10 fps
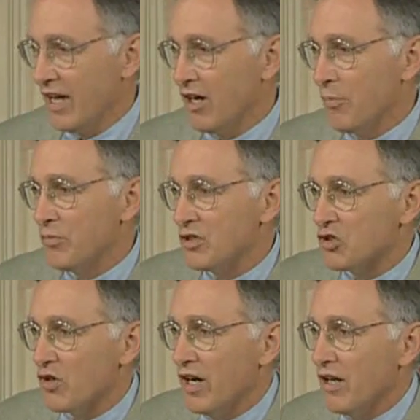and up the
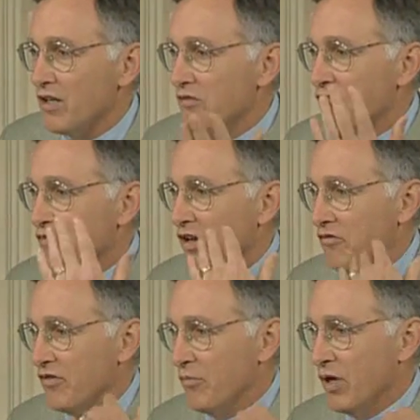trail in
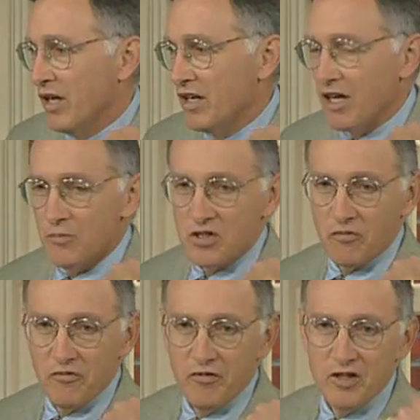front of him comes
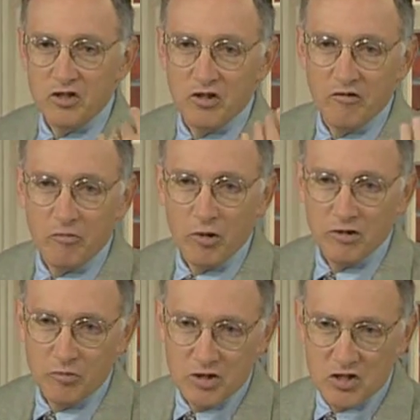a vision of
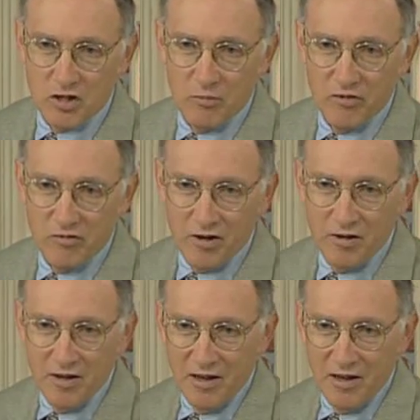Padmasambhava,